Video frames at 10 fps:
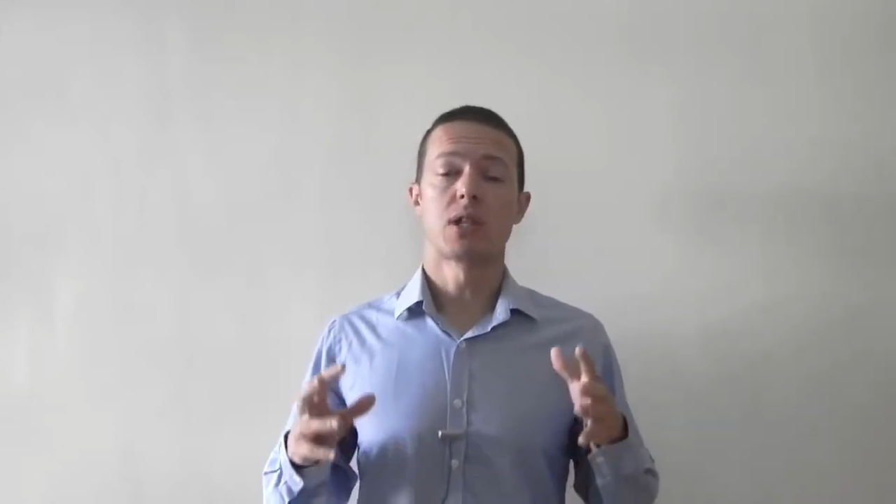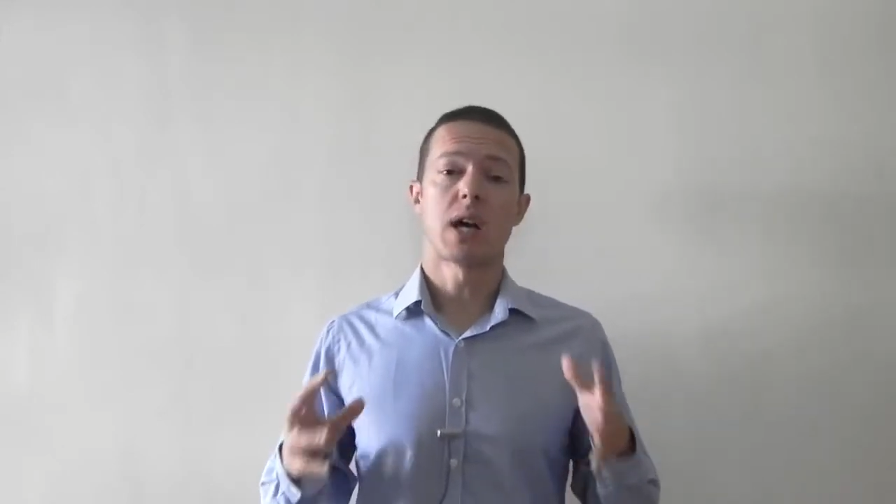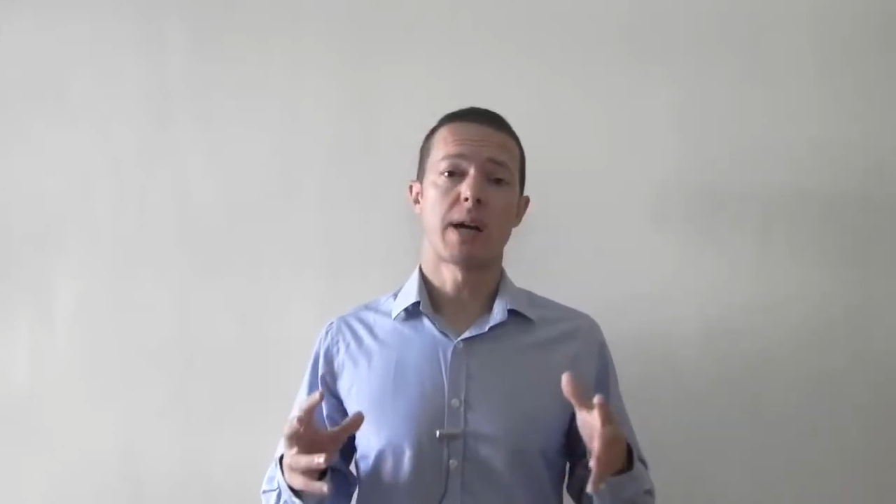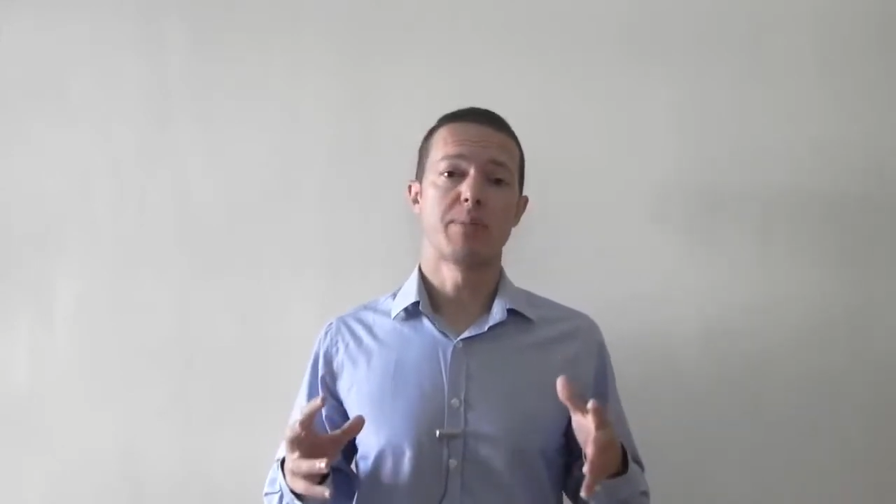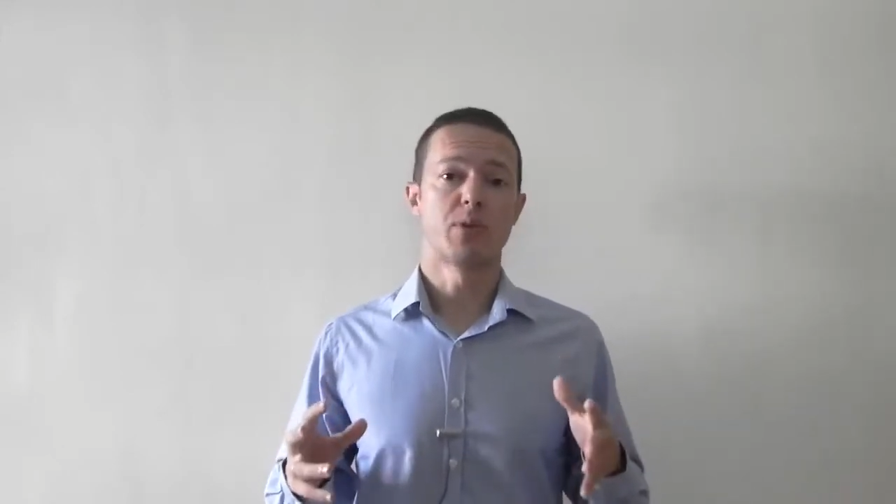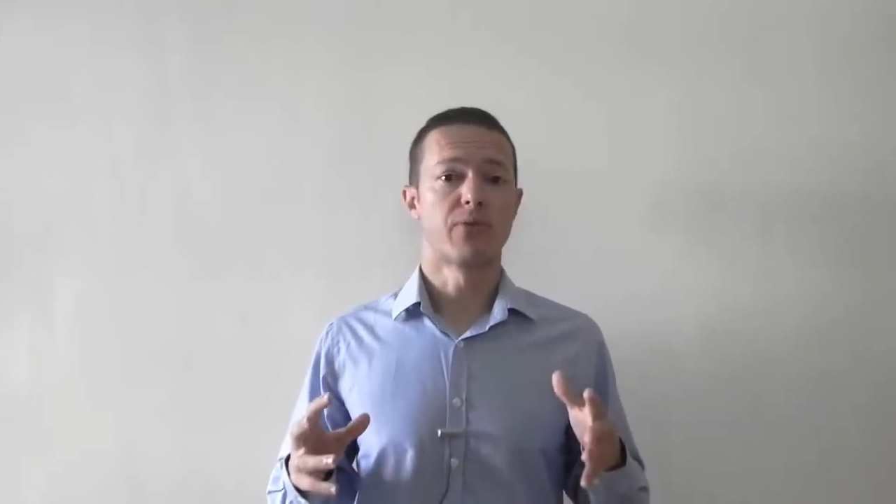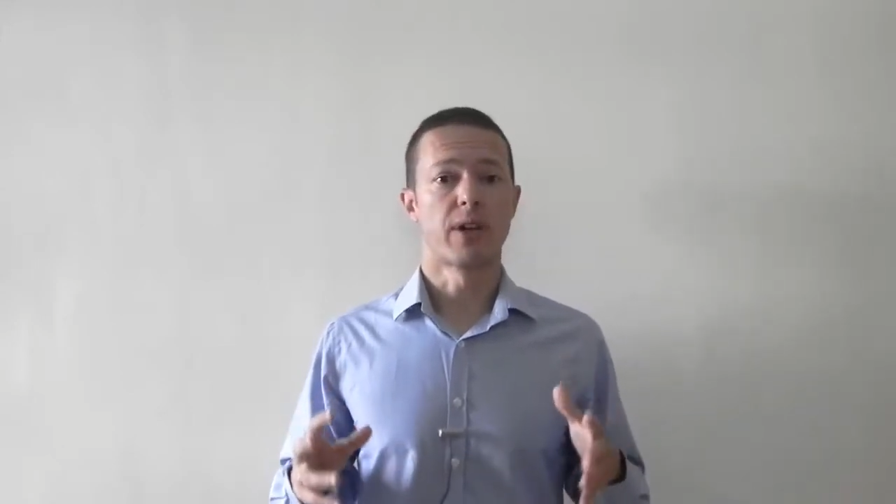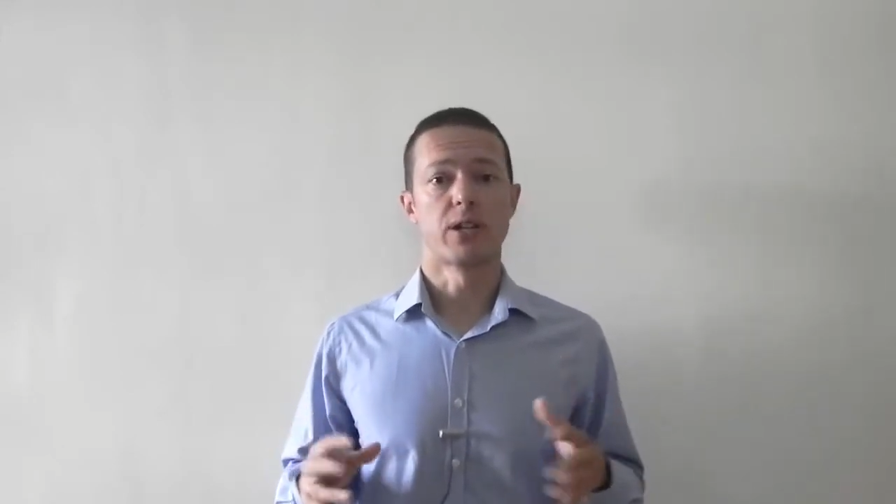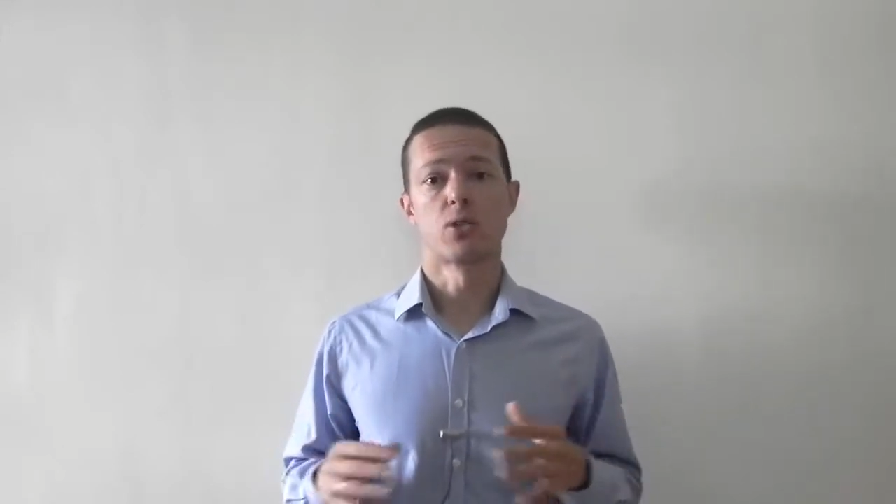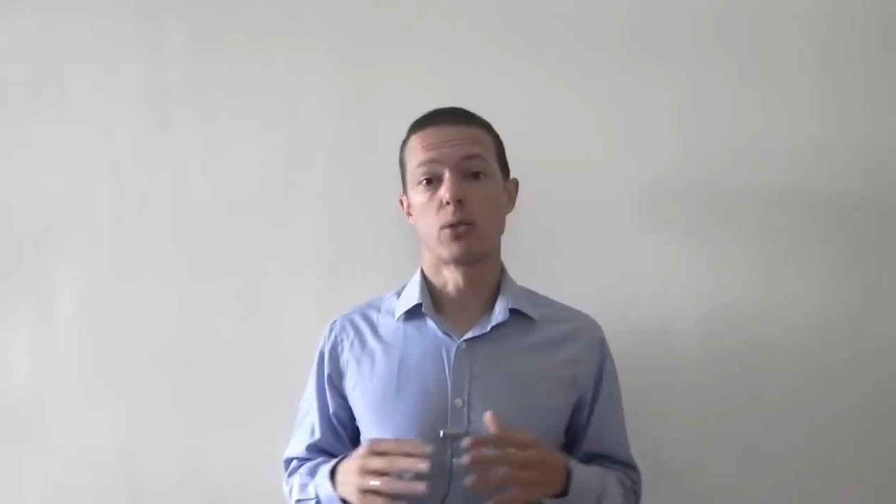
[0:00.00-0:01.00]
time to
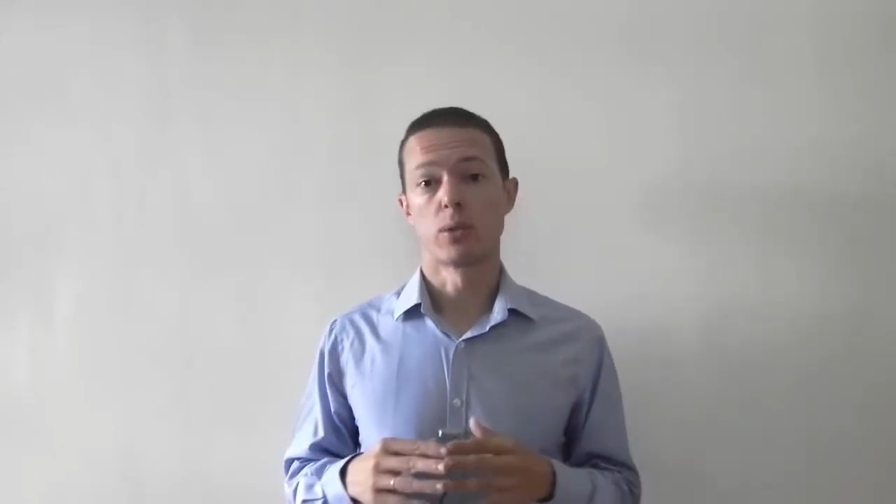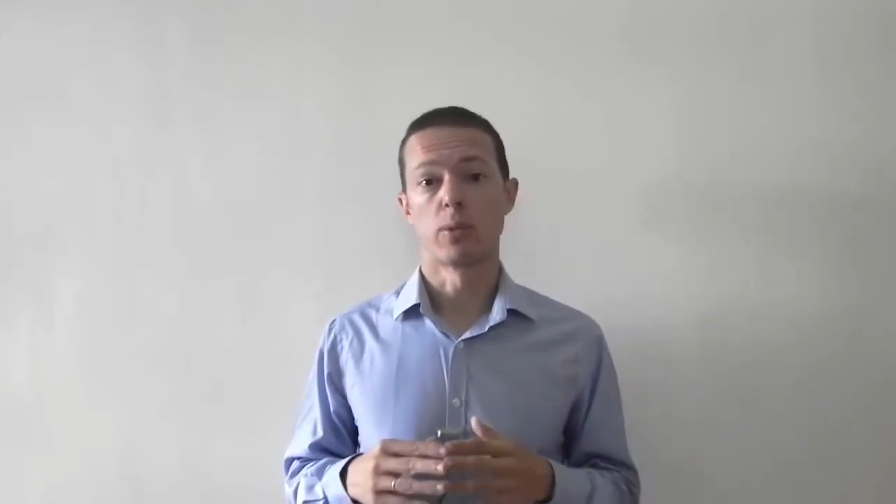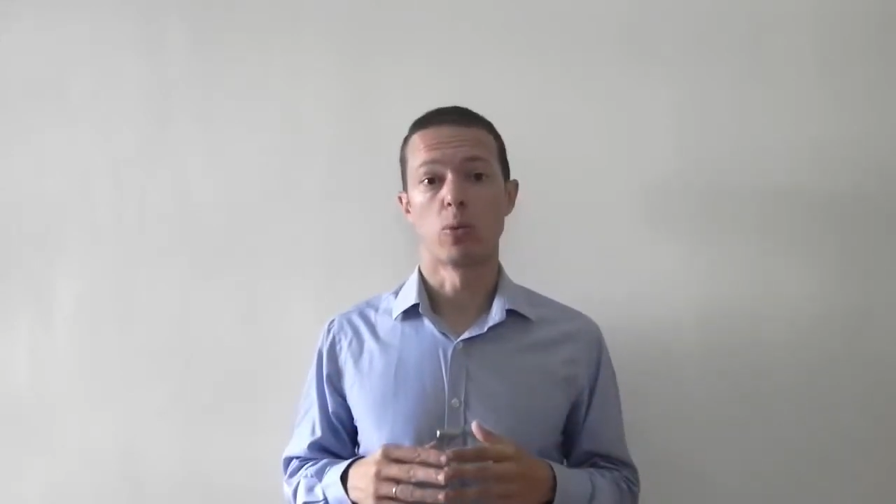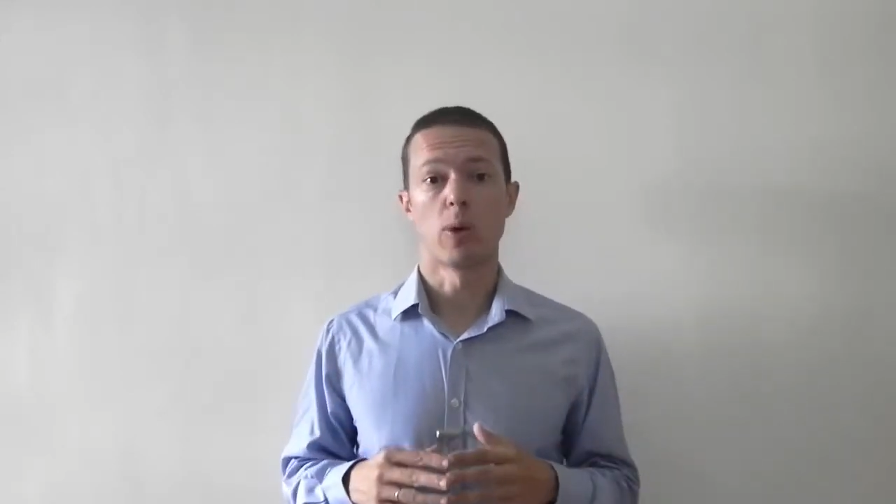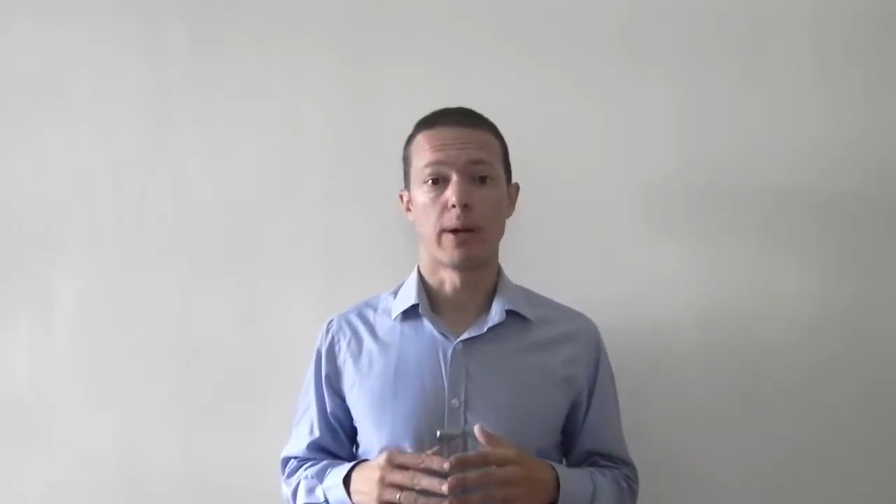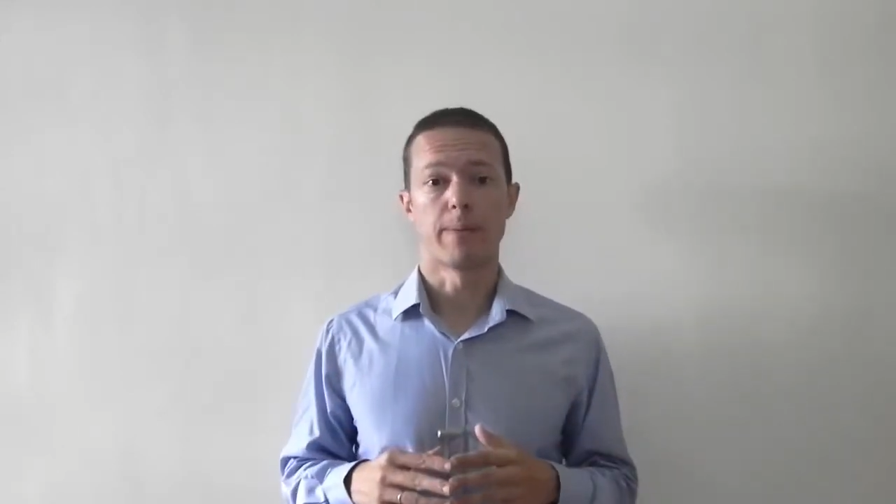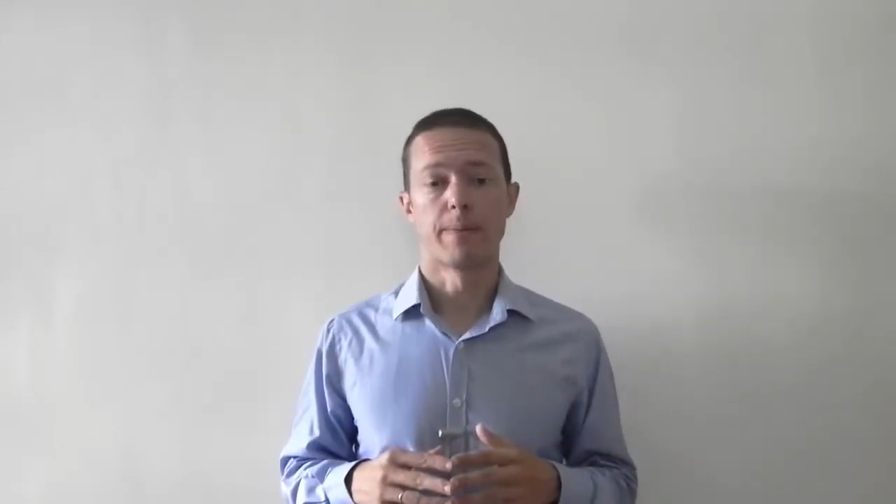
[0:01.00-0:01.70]
find a suitable one.